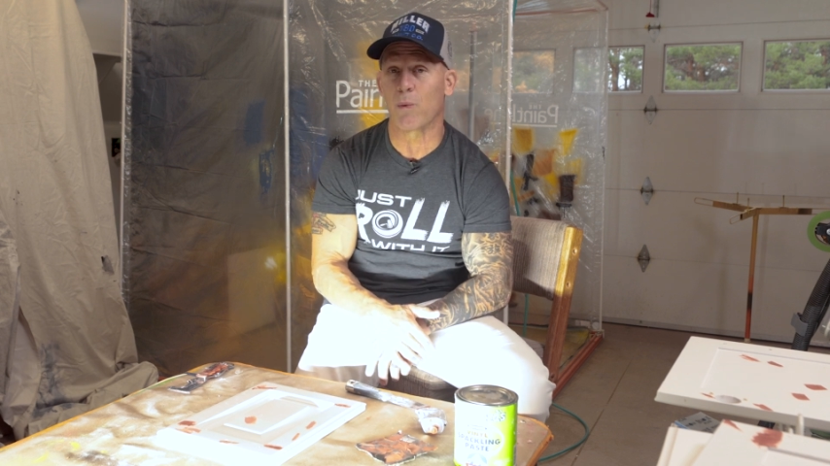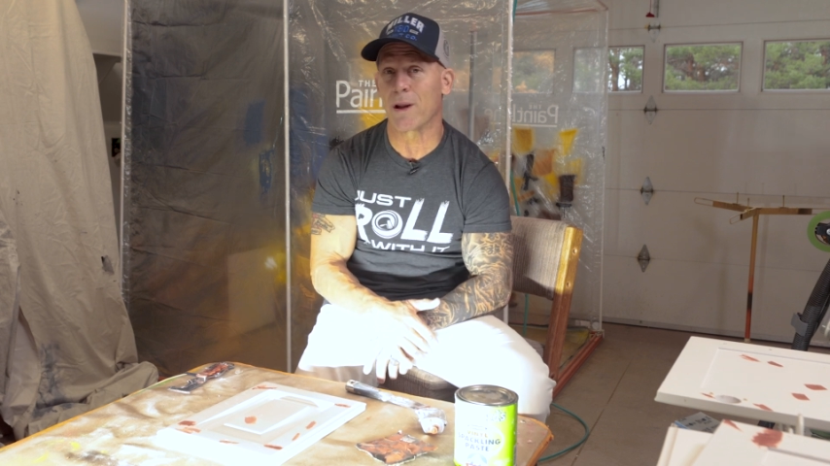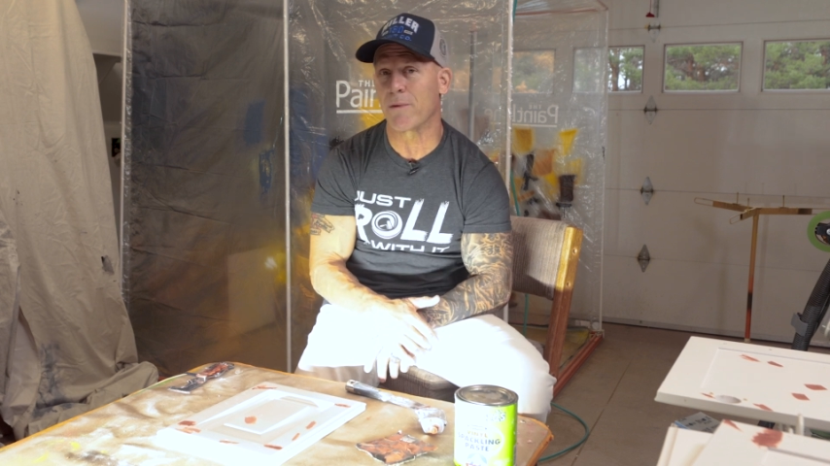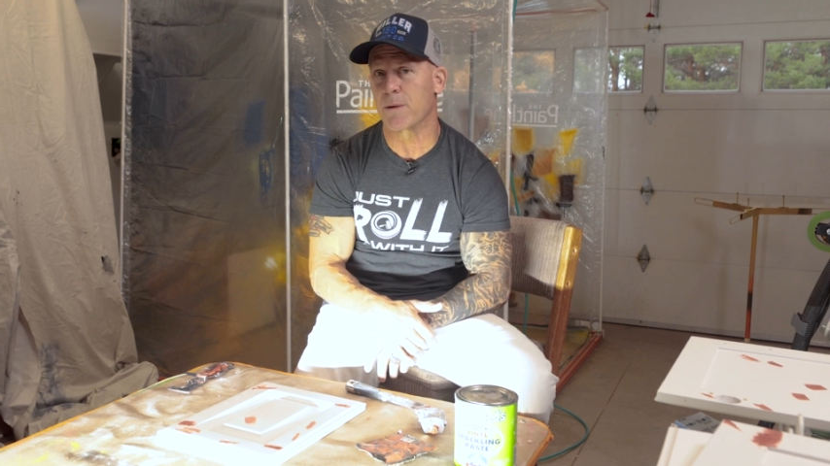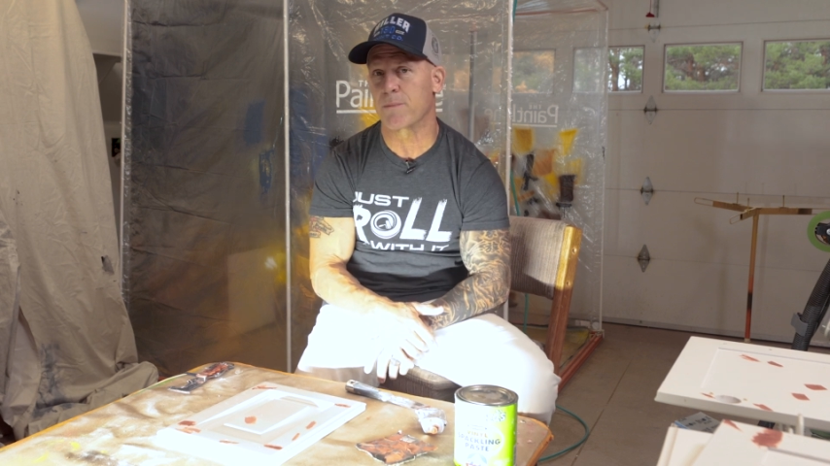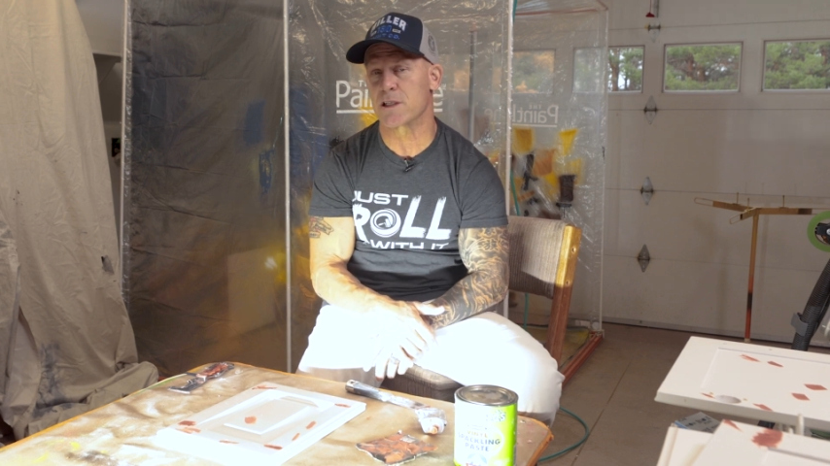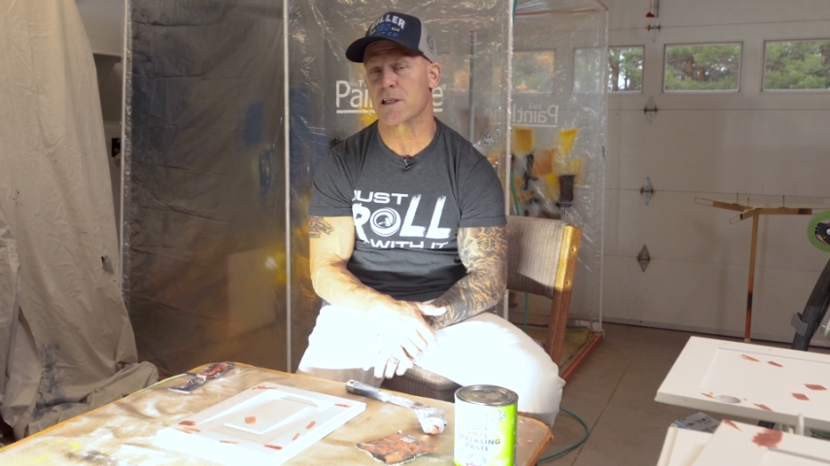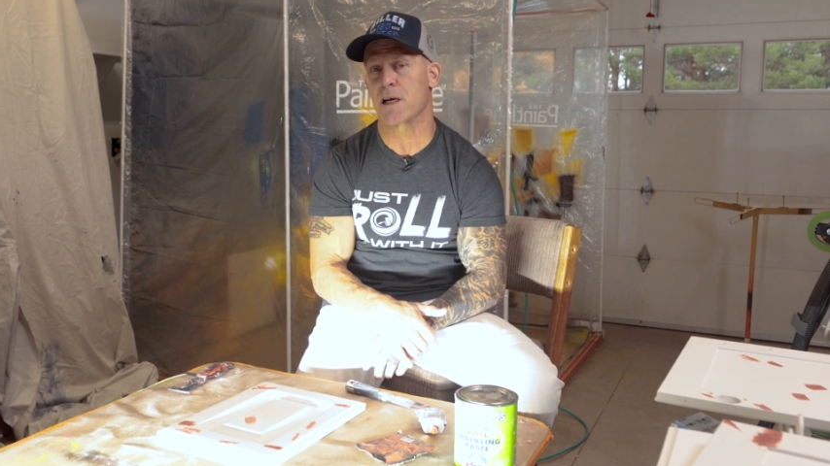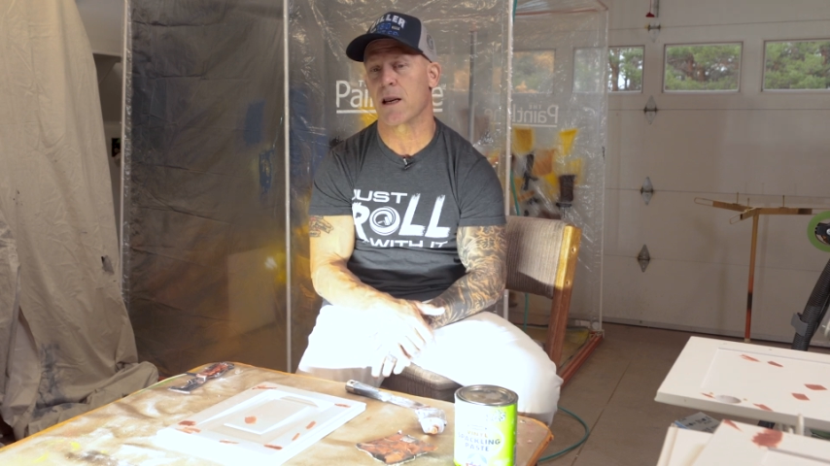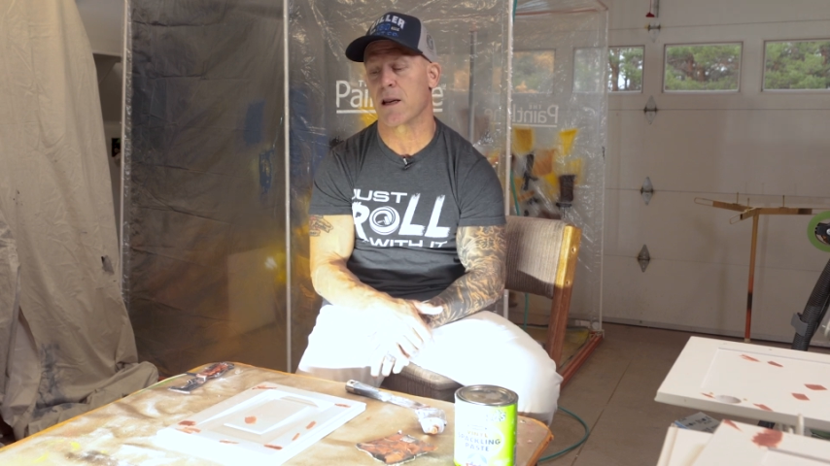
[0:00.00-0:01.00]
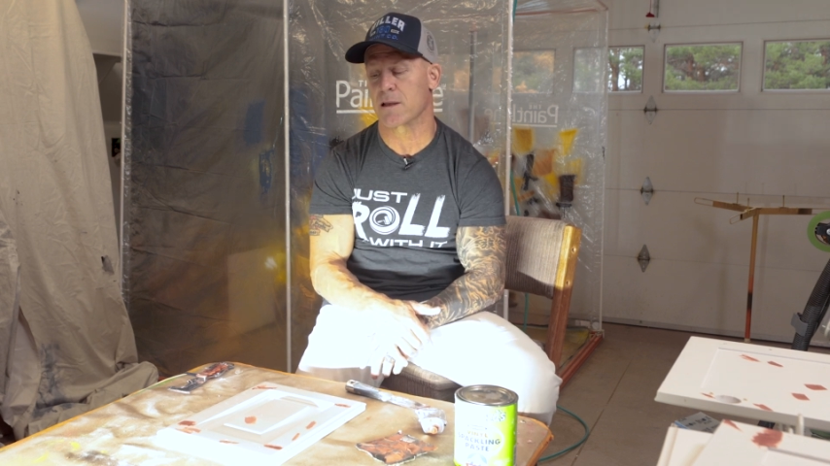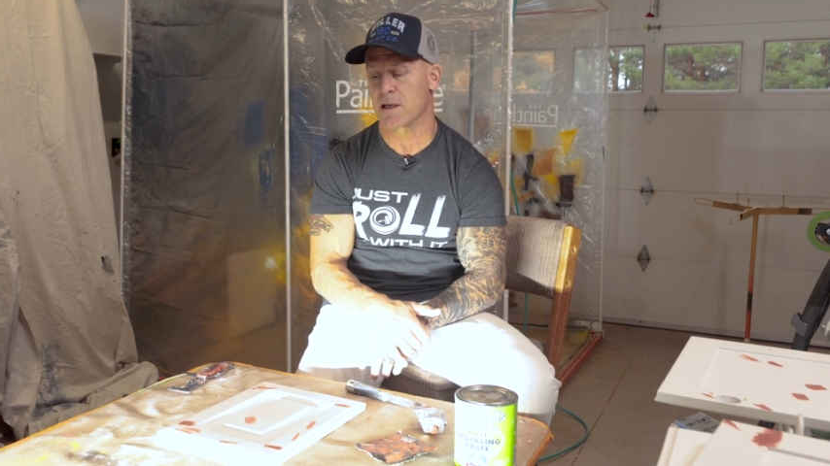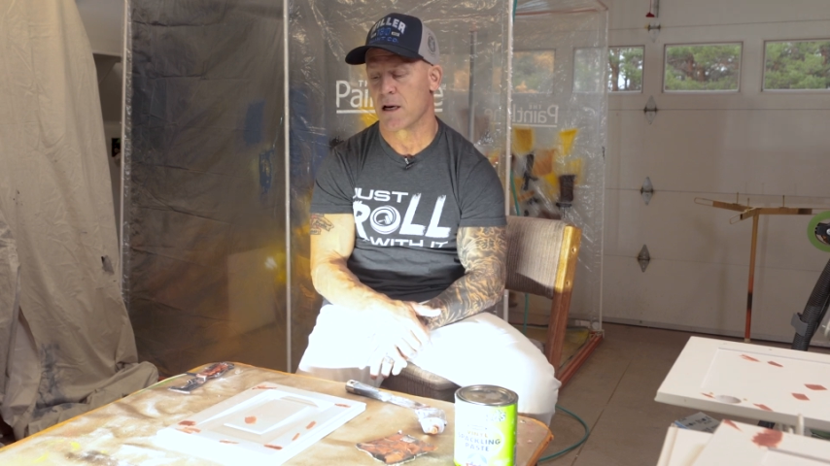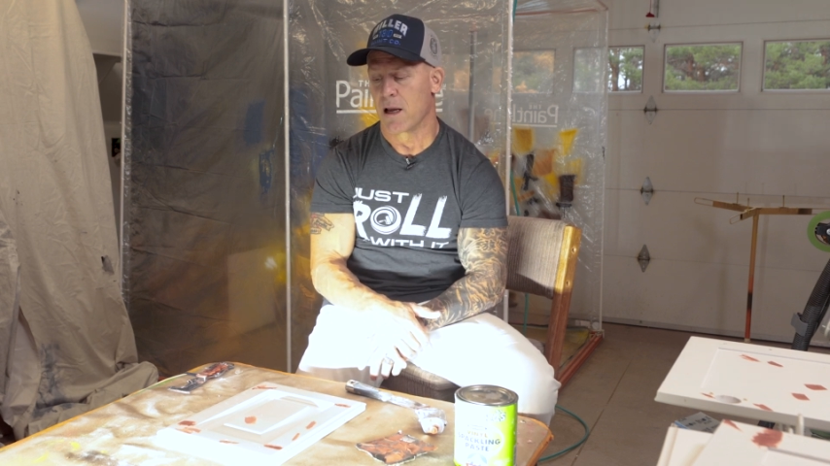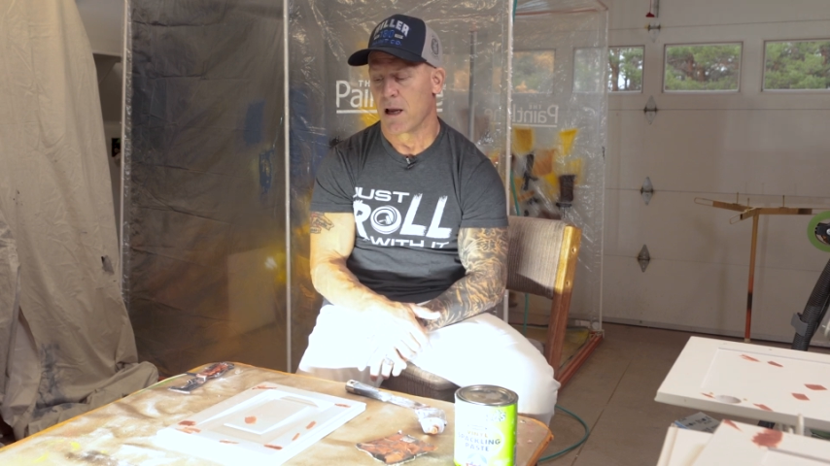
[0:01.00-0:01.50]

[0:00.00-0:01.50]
We would appreciate it.